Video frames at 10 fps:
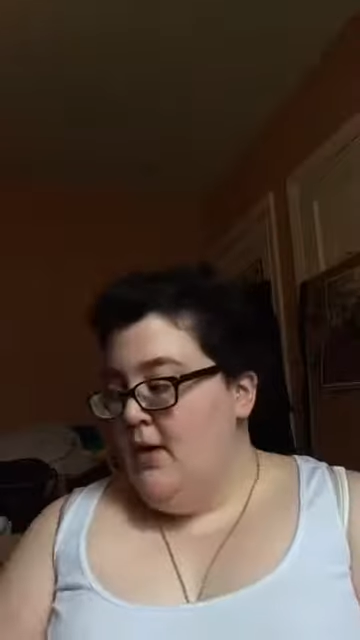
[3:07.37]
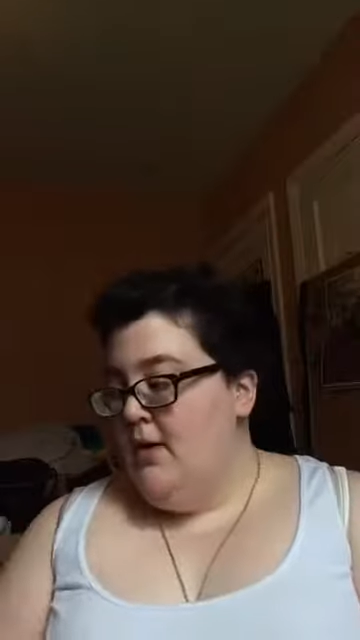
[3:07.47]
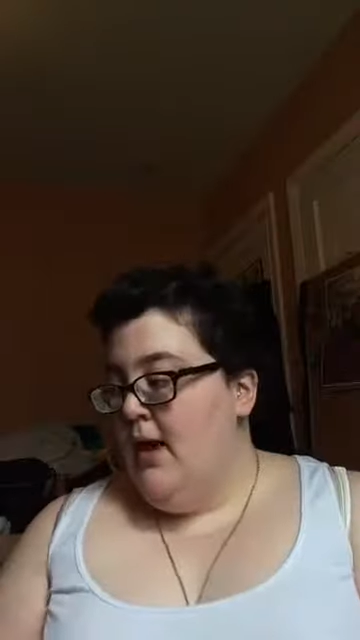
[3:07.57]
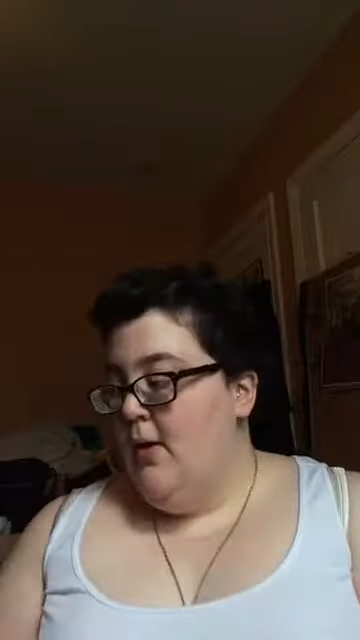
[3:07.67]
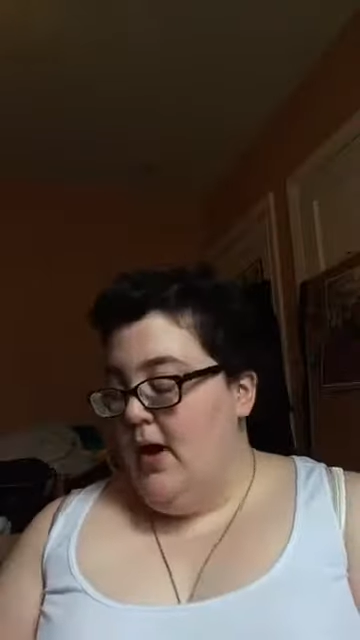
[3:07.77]

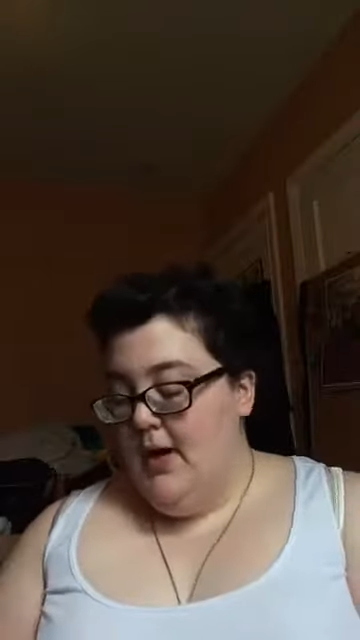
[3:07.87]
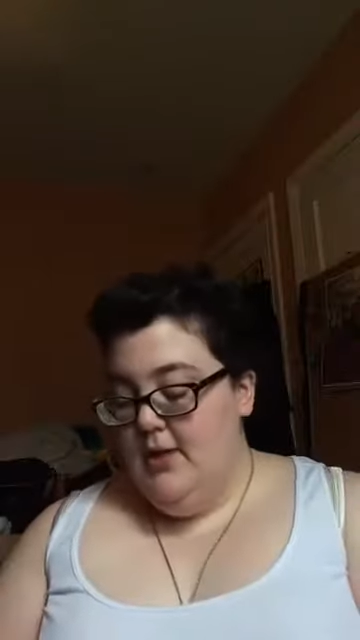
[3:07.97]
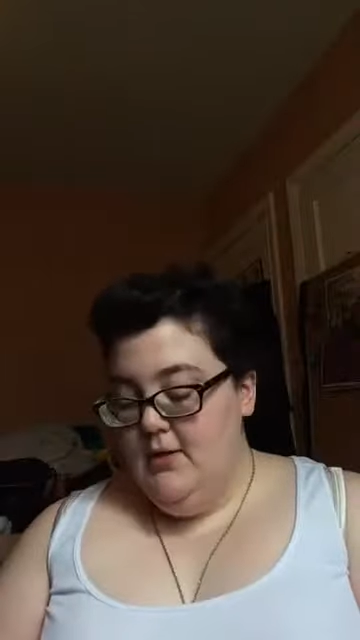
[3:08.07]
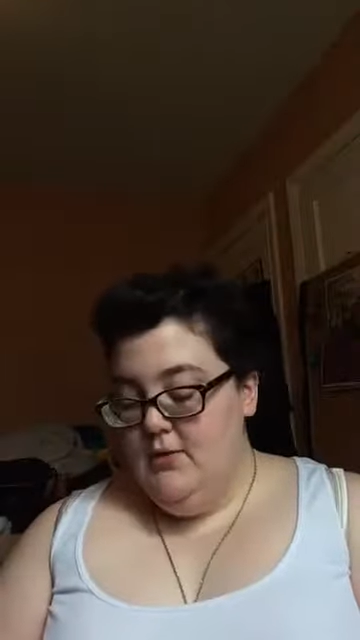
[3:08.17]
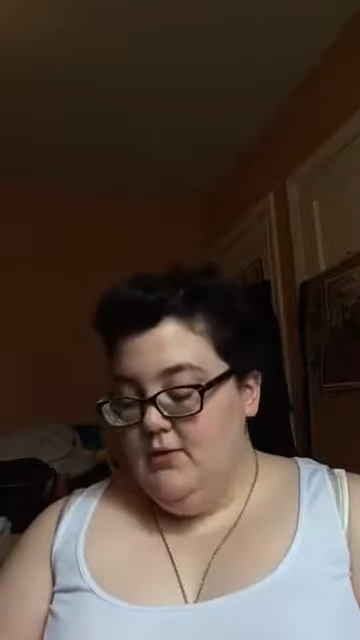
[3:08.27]
Now I
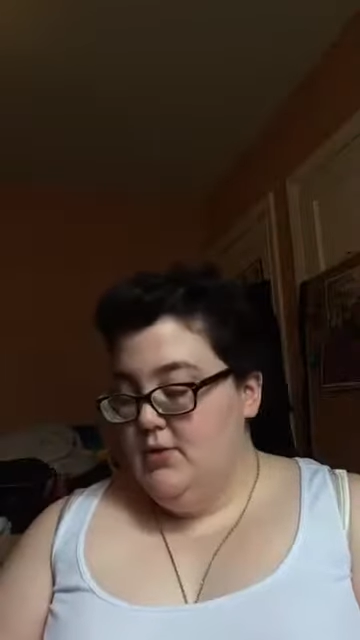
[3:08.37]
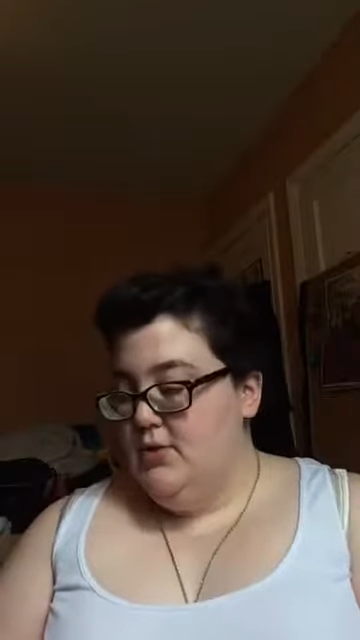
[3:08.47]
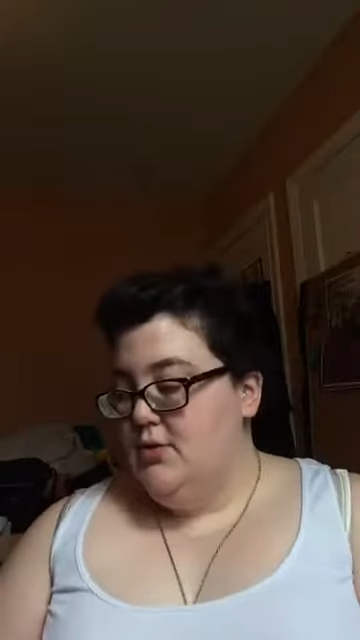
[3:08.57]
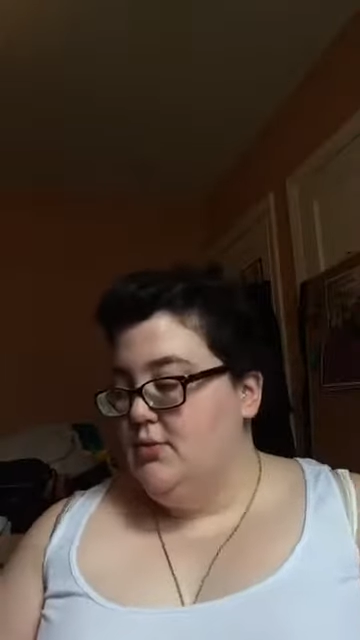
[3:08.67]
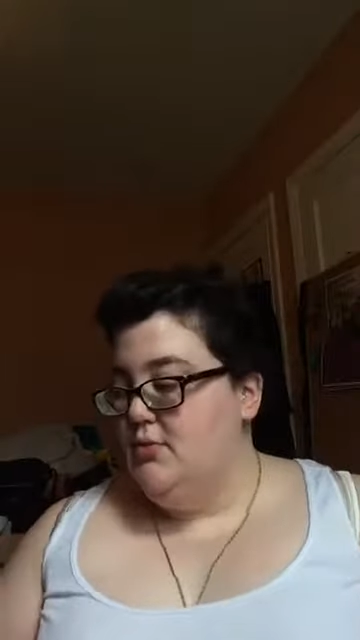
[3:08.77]

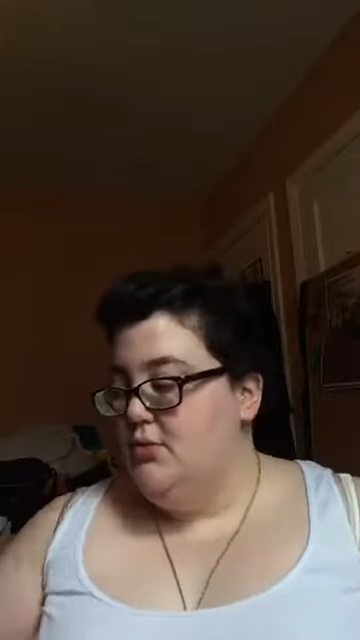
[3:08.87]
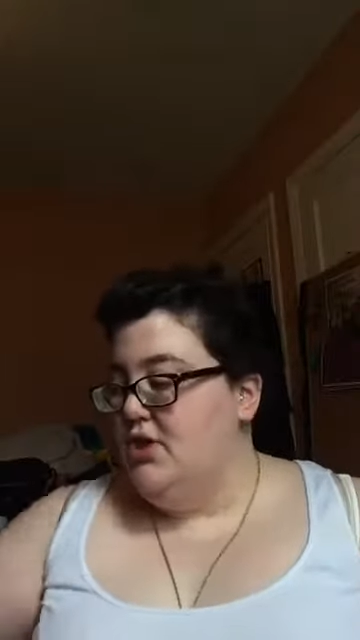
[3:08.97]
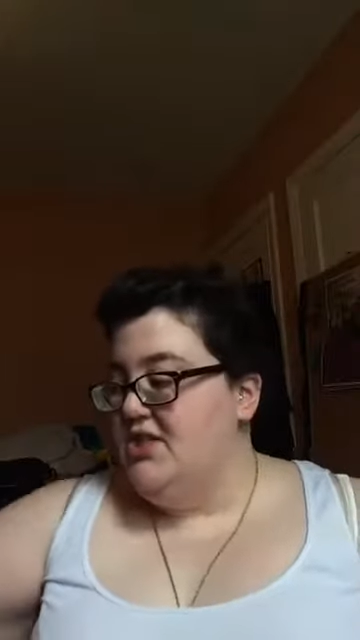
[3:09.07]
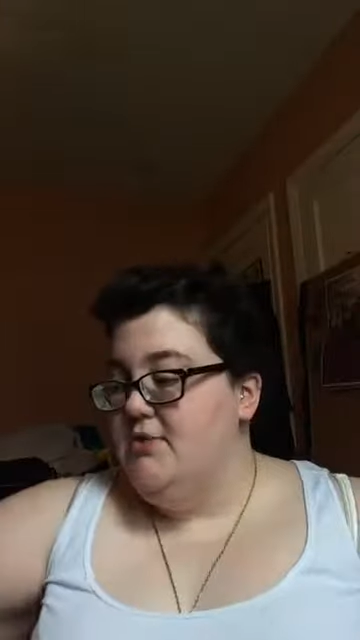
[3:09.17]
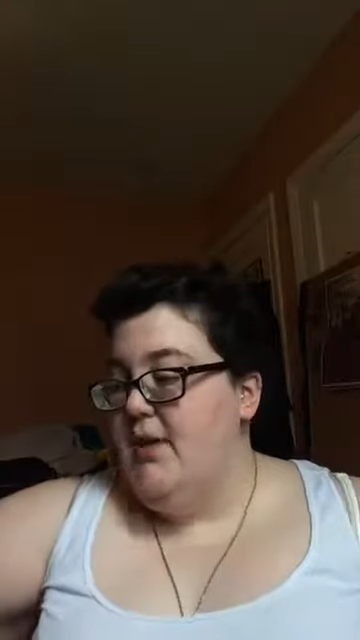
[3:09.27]
use
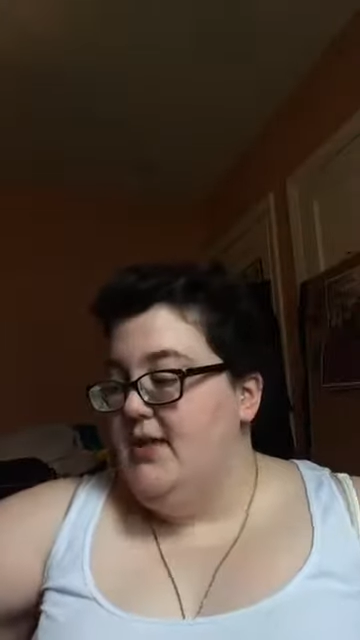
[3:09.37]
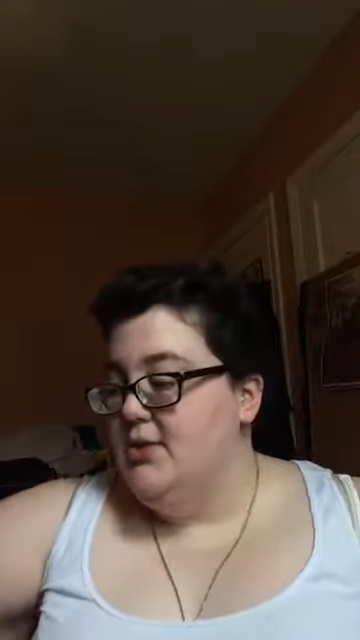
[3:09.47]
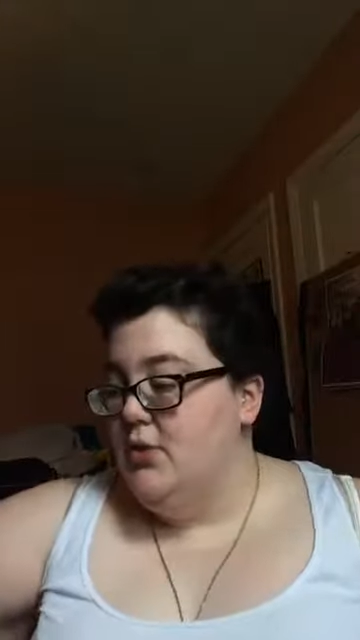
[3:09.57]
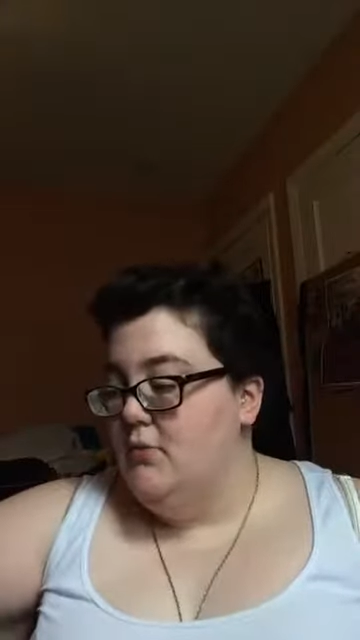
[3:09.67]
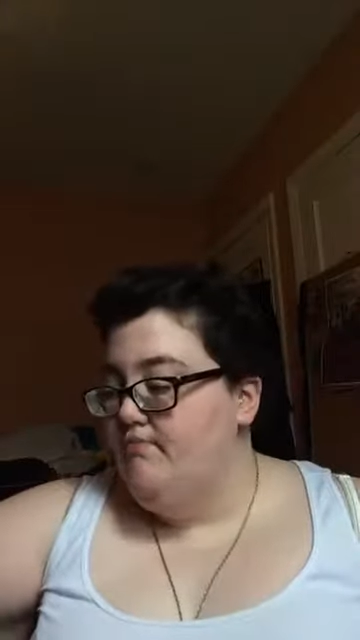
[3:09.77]
just a
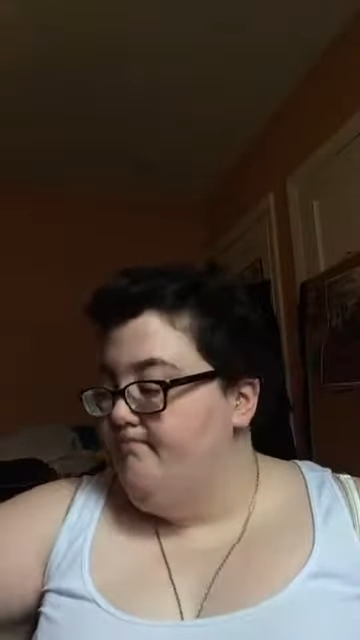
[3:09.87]
pencil.